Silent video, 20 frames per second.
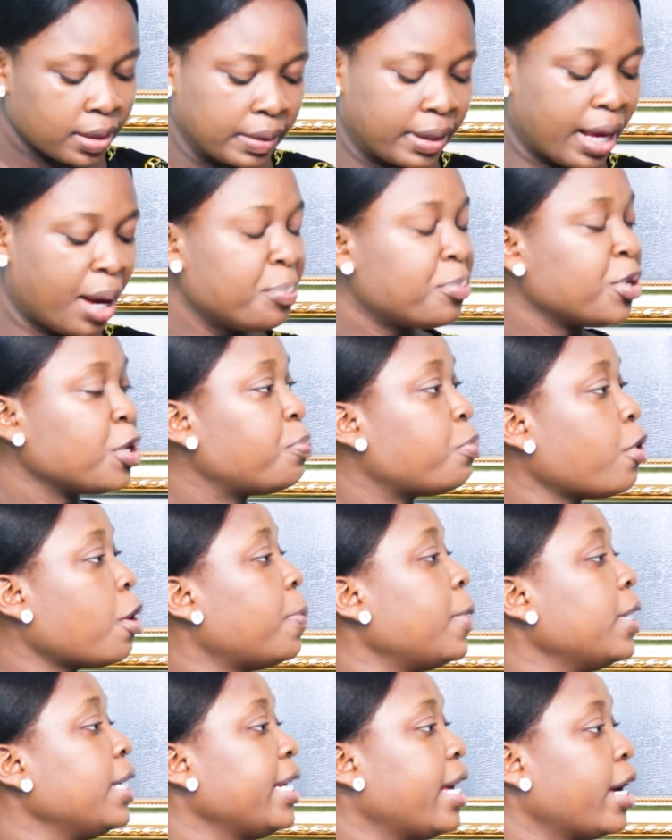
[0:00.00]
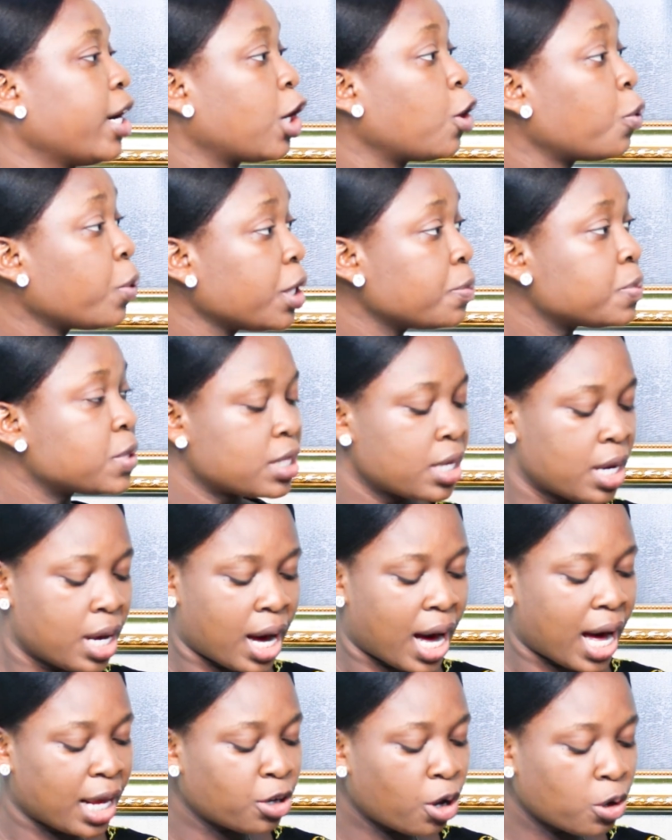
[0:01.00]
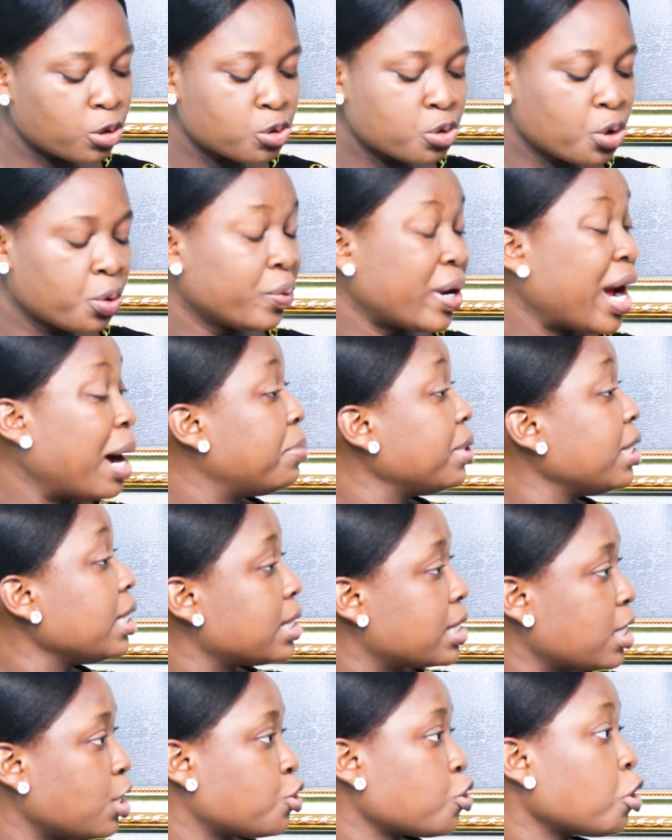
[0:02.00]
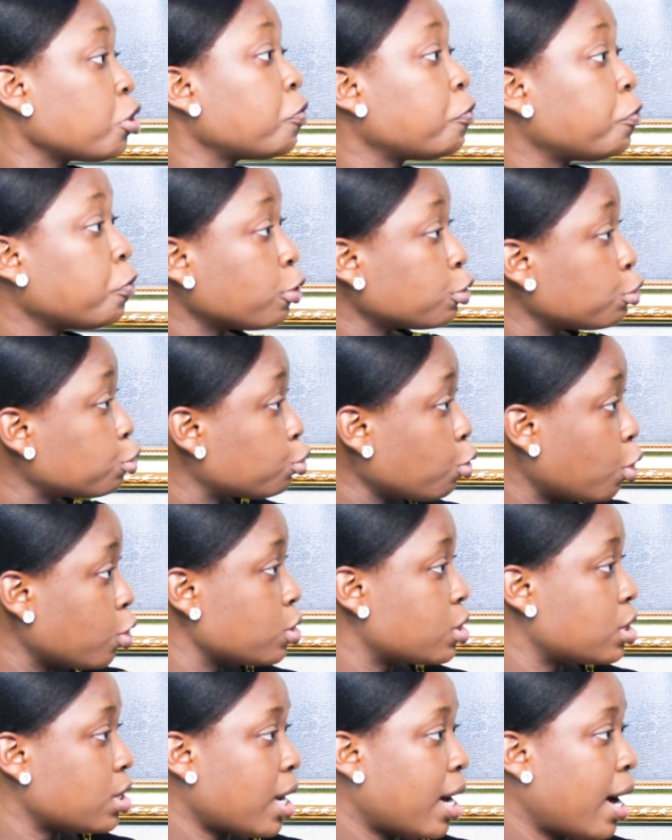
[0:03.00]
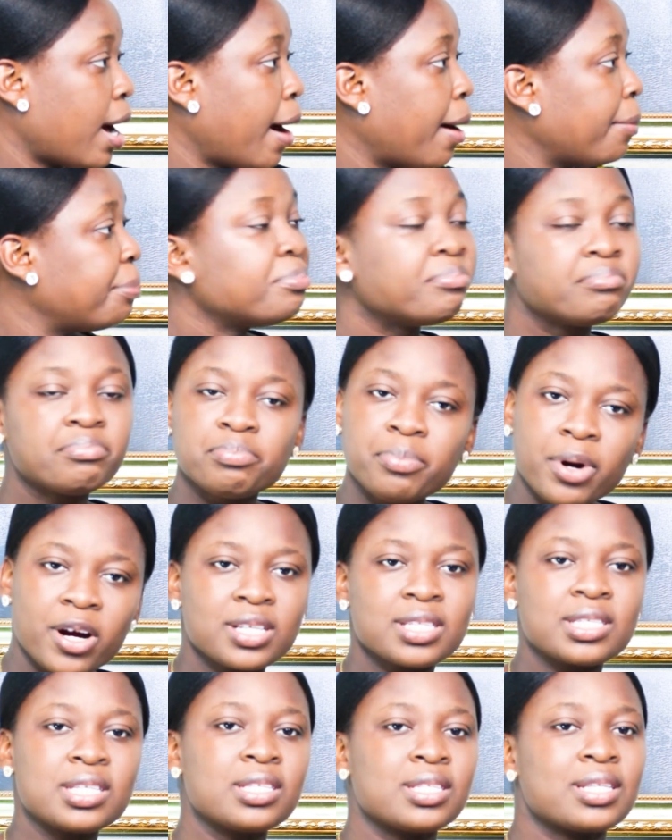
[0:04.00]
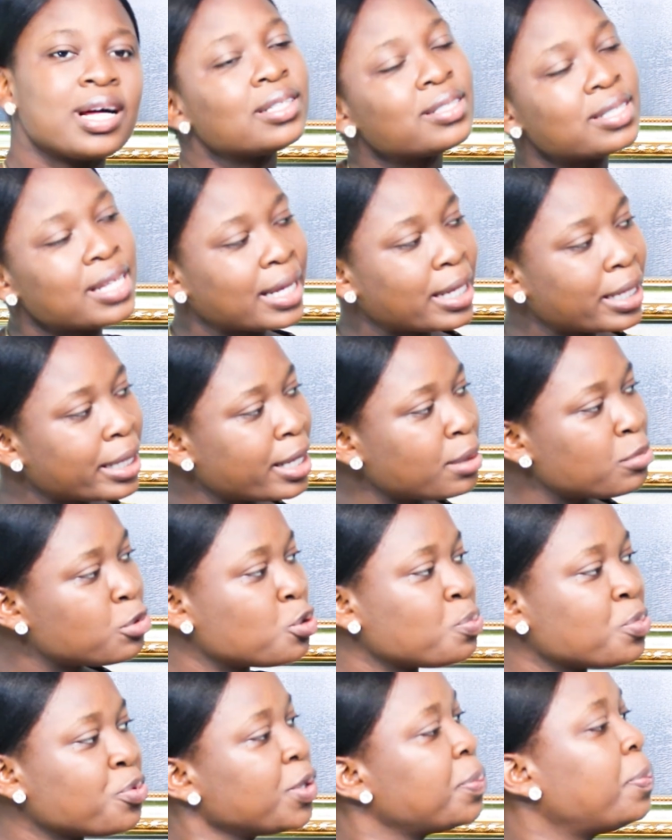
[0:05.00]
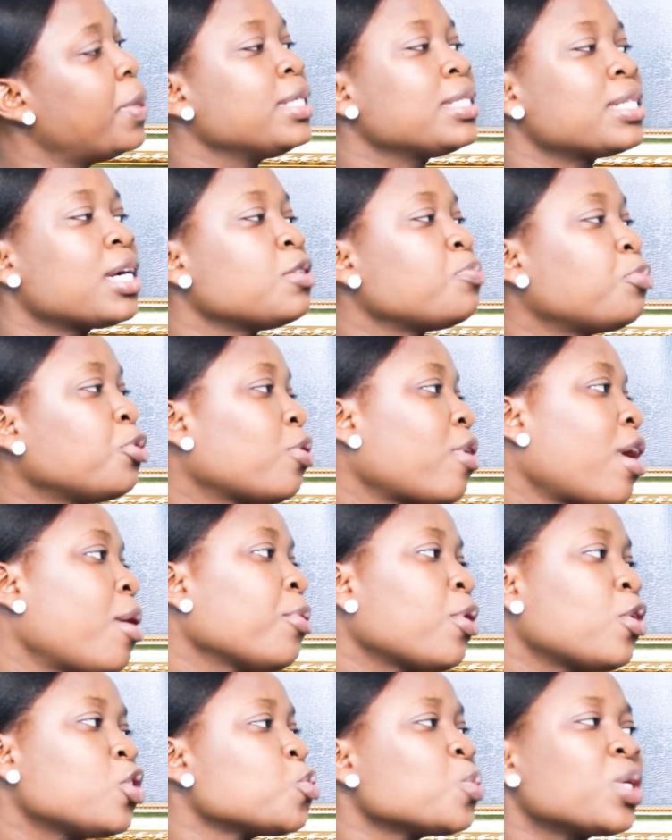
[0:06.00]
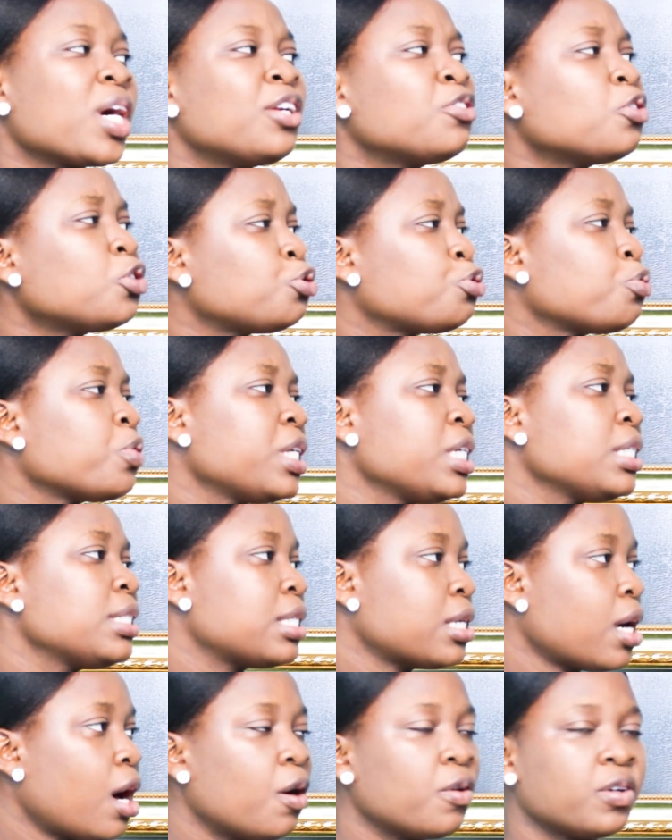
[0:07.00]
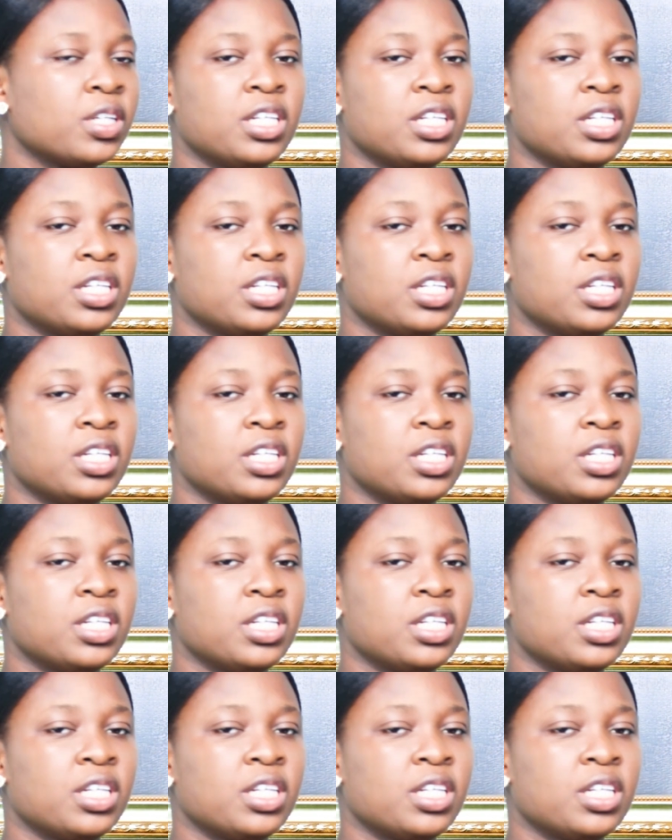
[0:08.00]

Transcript: them being properly equipped, and also rehabilitation for those uh, persons that they claim to be repentant Boko Haram, because we cannot truly tell